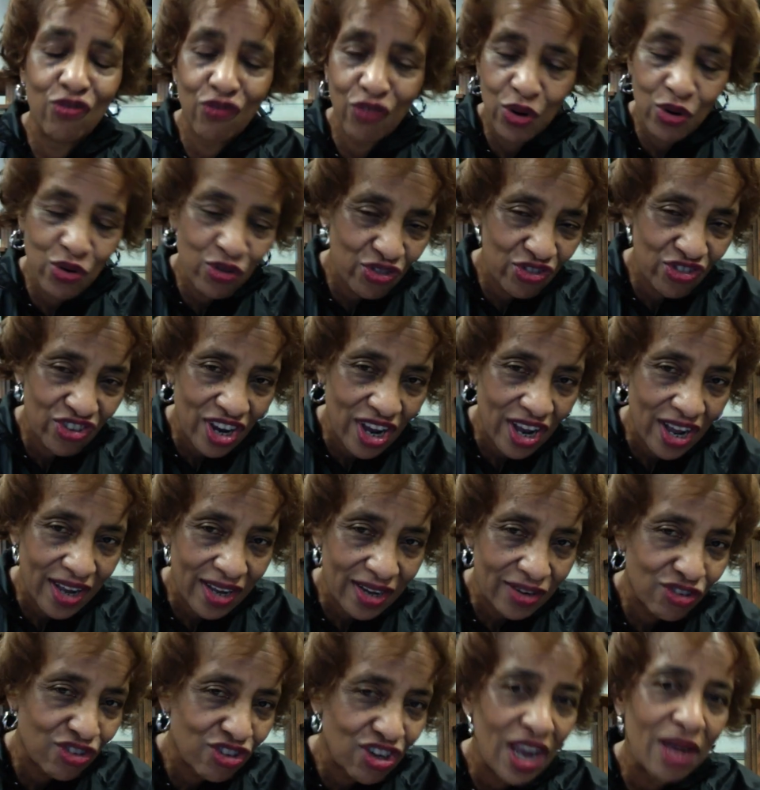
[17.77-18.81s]
1 John
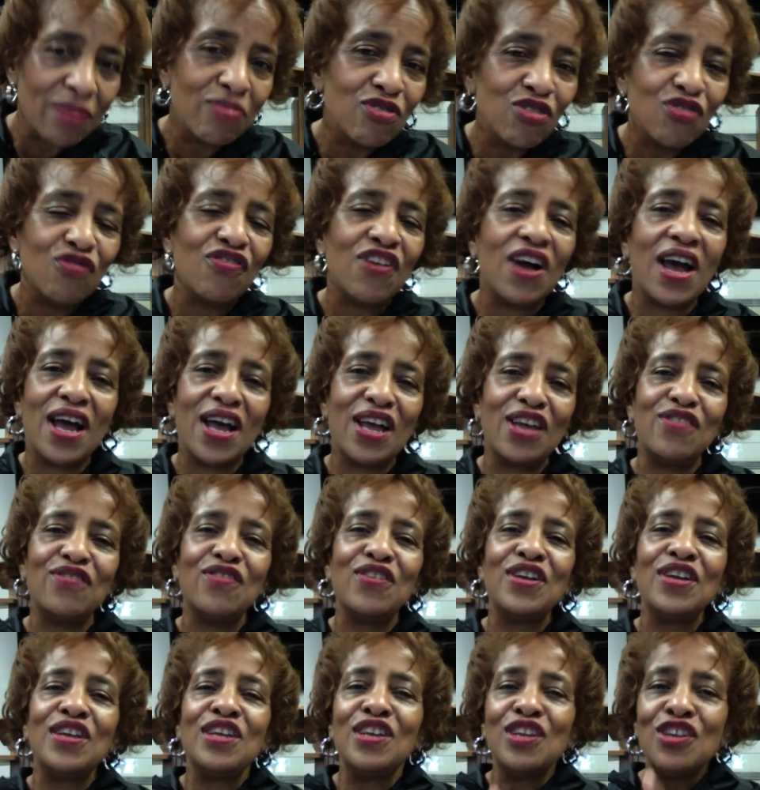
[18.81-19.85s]
chapter 5,
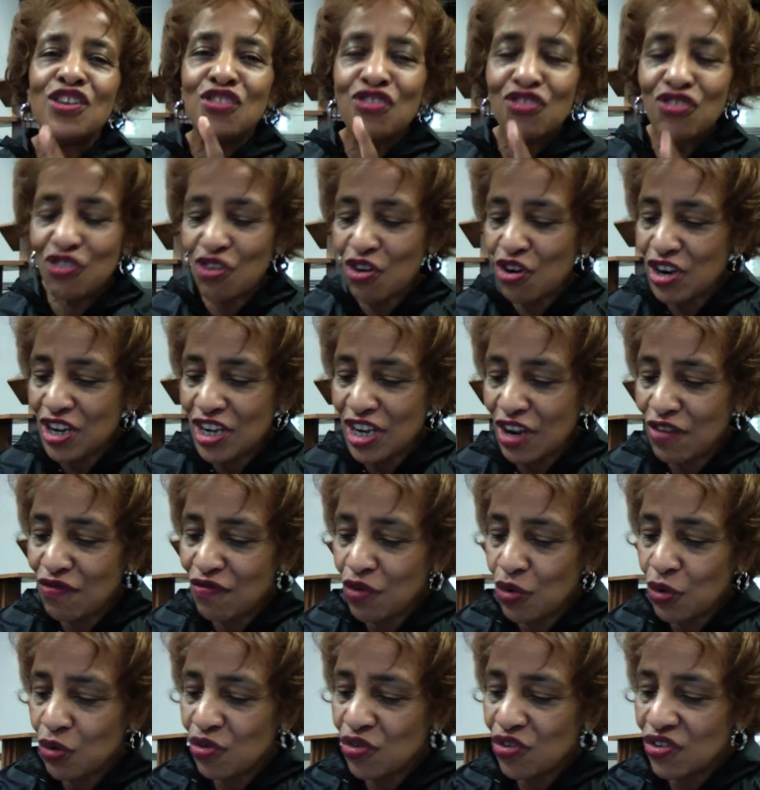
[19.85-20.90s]
starting at
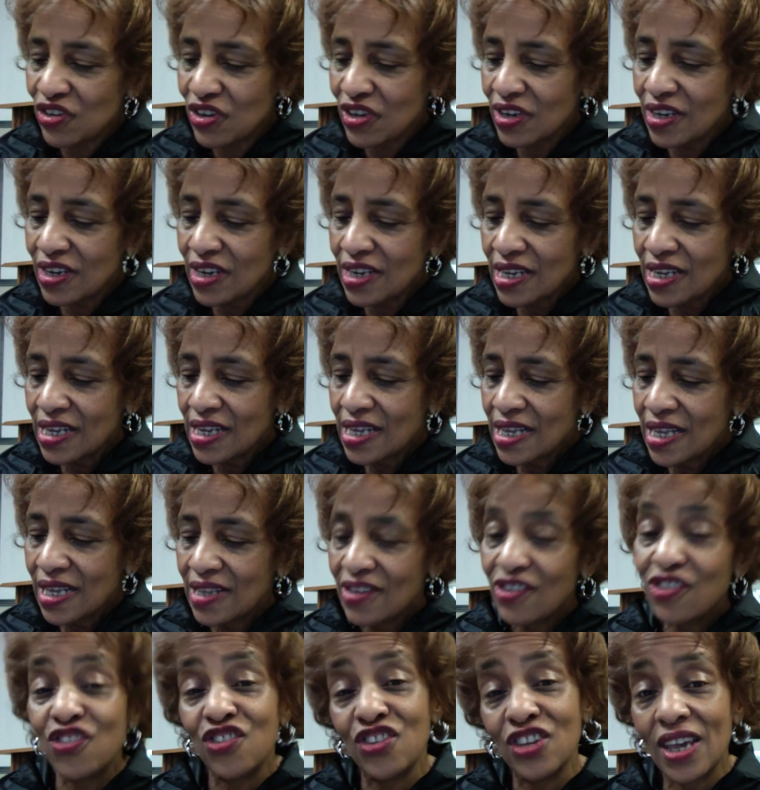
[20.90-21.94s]
verse
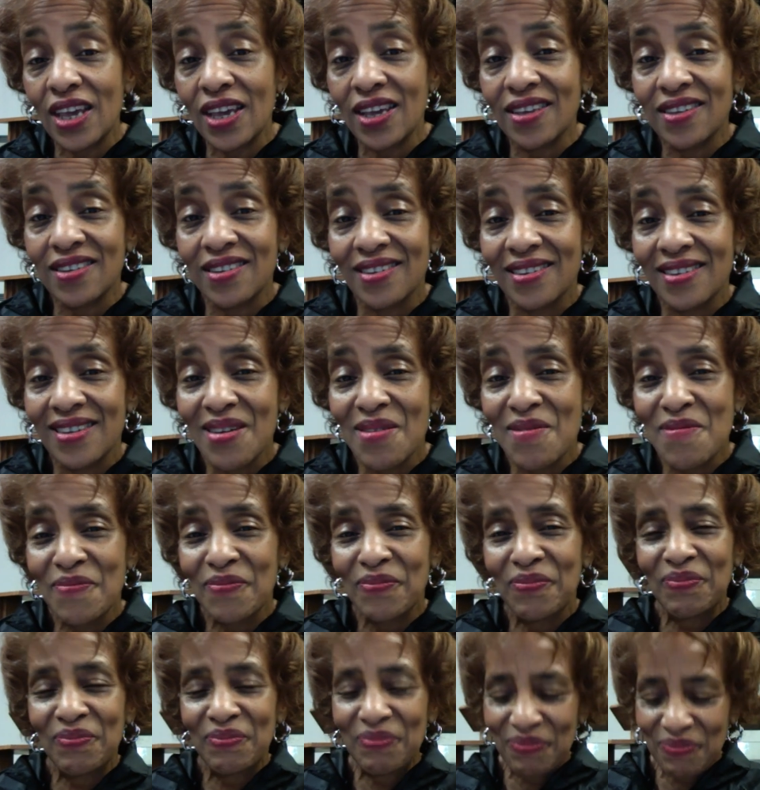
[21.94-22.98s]
6.
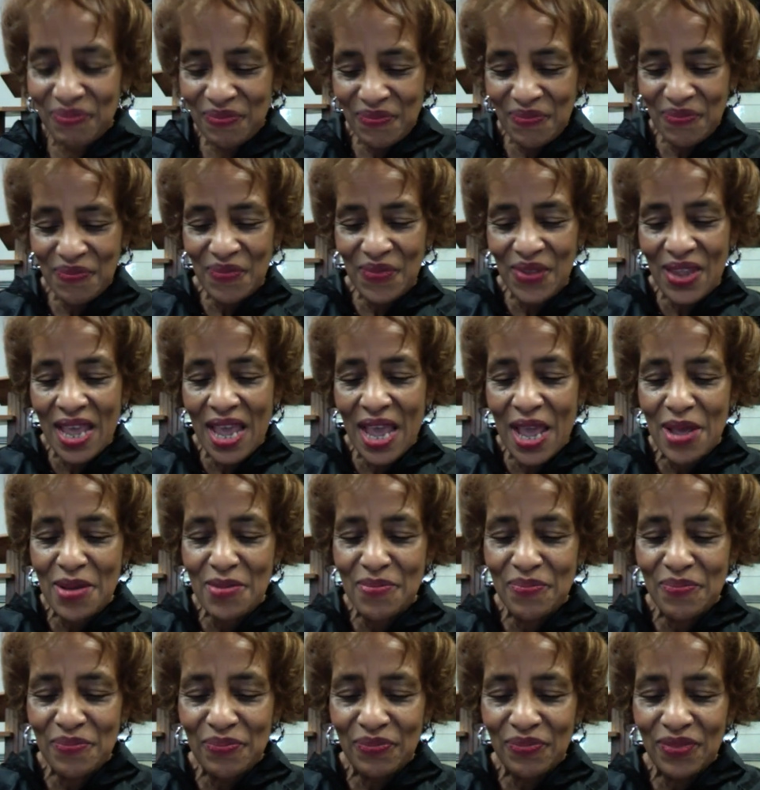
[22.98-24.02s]
Okay?
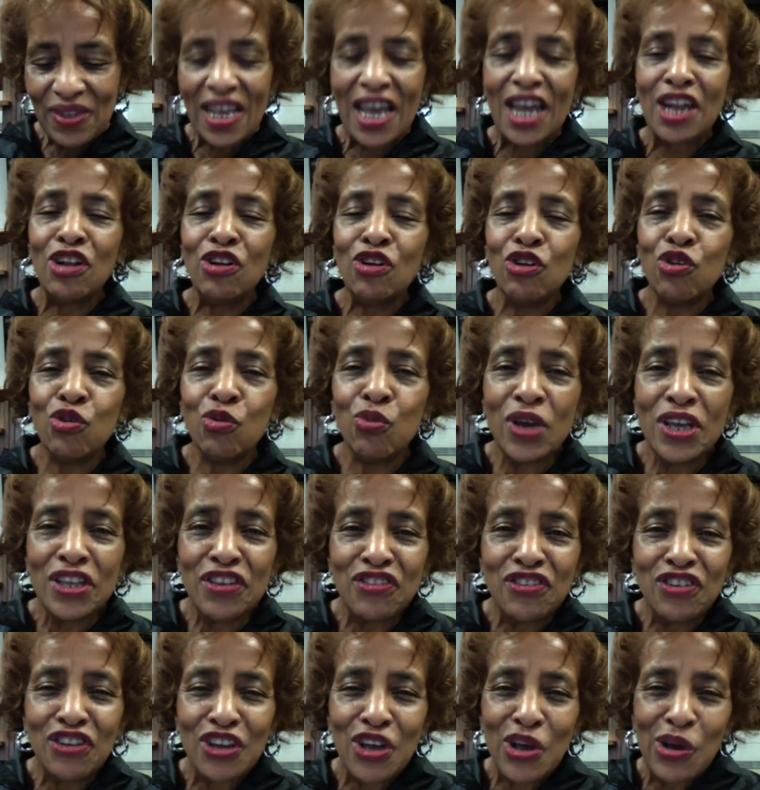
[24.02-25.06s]
Got a little ways
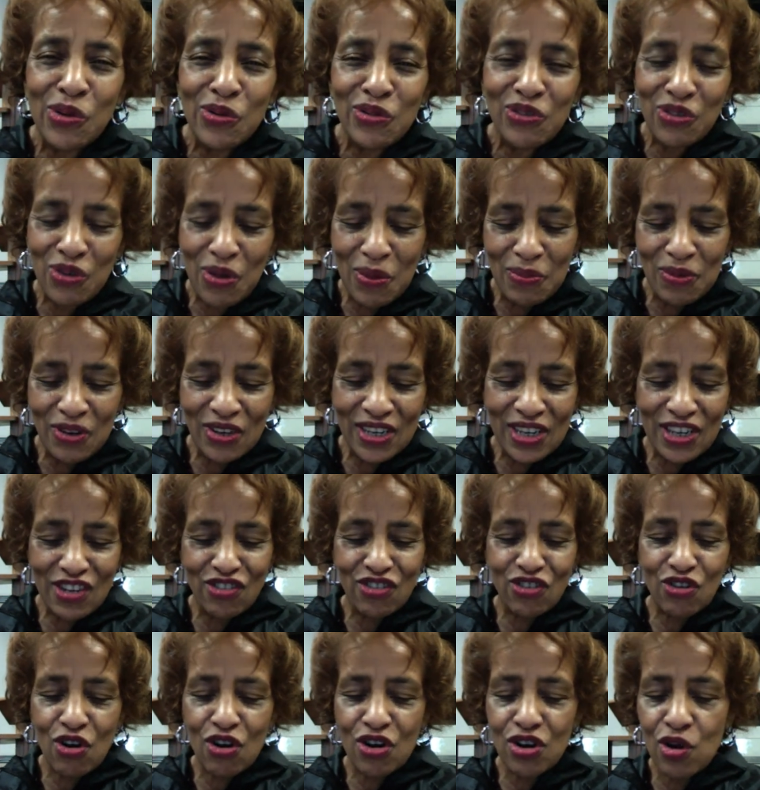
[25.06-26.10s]
to go, so I'm going to get
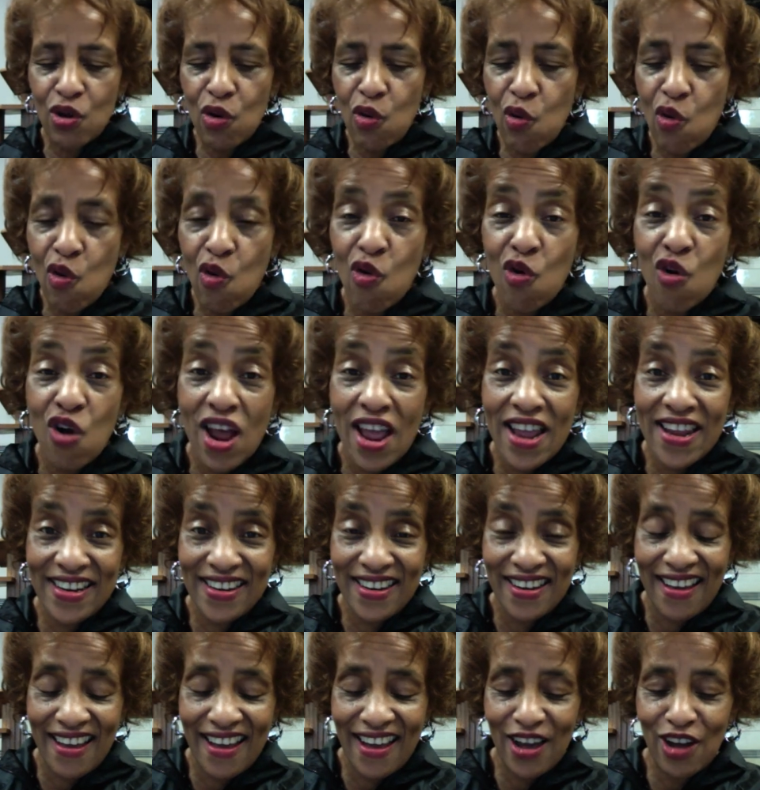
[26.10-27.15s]
started right now.